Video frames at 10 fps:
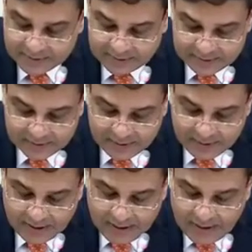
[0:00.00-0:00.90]
It has been
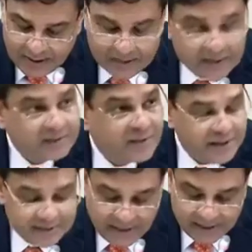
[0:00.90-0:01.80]
decided to
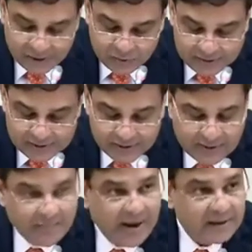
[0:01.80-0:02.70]
instruct banks to
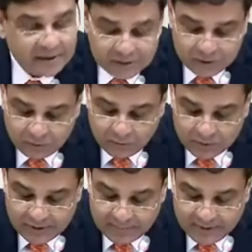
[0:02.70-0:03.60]
put in place
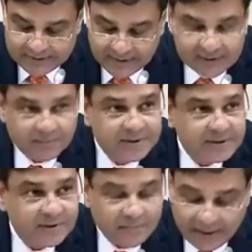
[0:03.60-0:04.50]
explicit
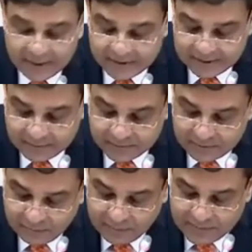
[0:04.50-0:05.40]
mechanisms for meeting the
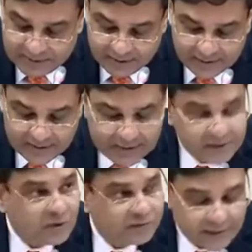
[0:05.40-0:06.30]
needs of such
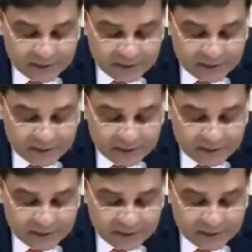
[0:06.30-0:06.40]
persons